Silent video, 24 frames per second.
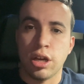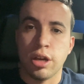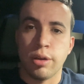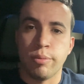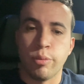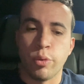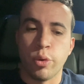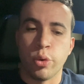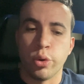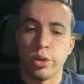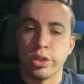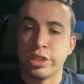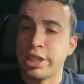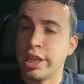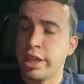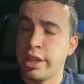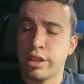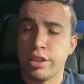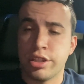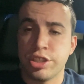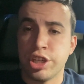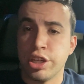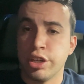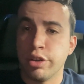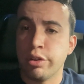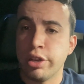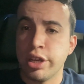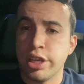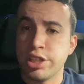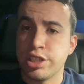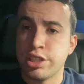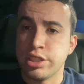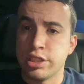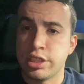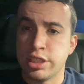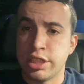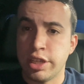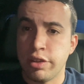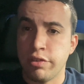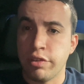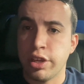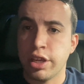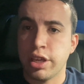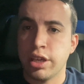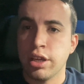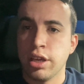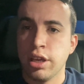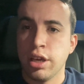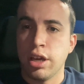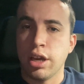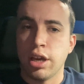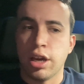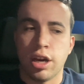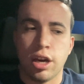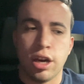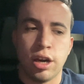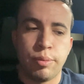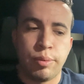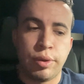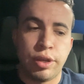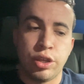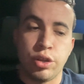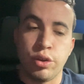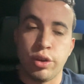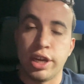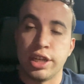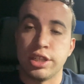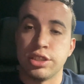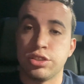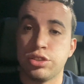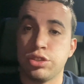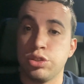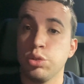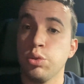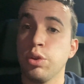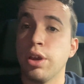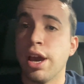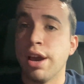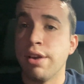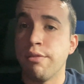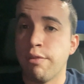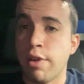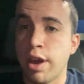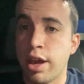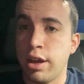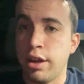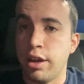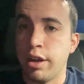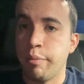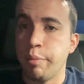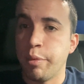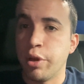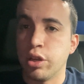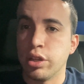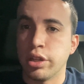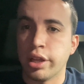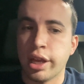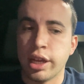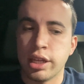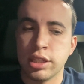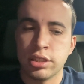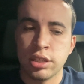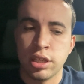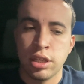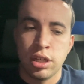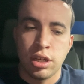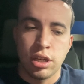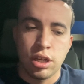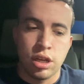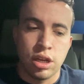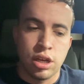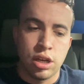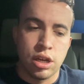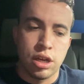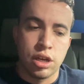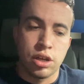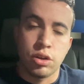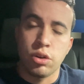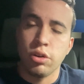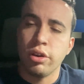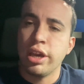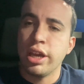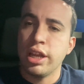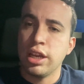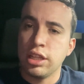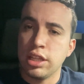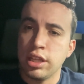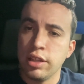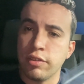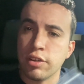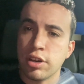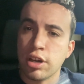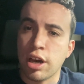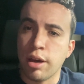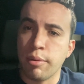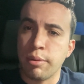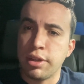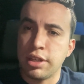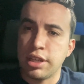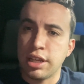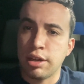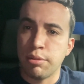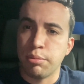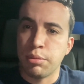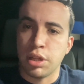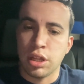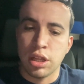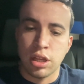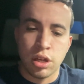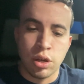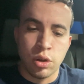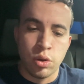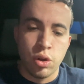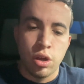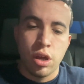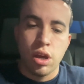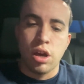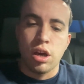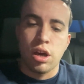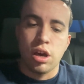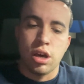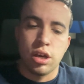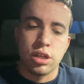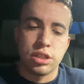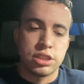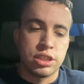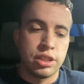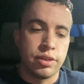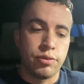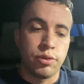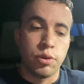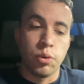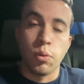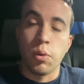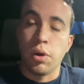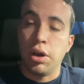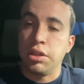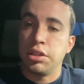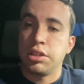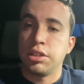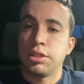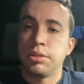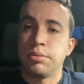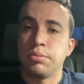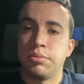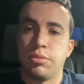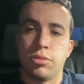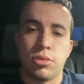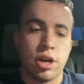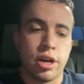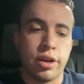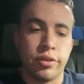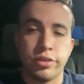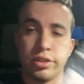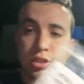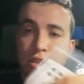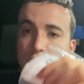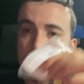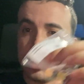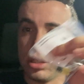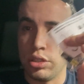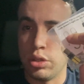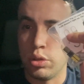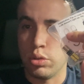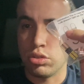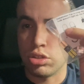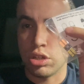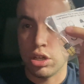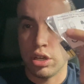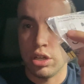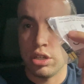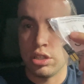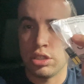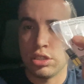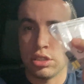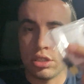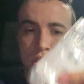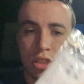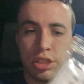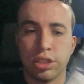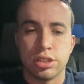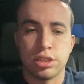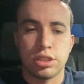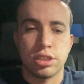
or 10th generation Civic, and you guys do have vanity mirror lights, go ahead and leave a comment down below. See if you want them. Obviously, no charge. Just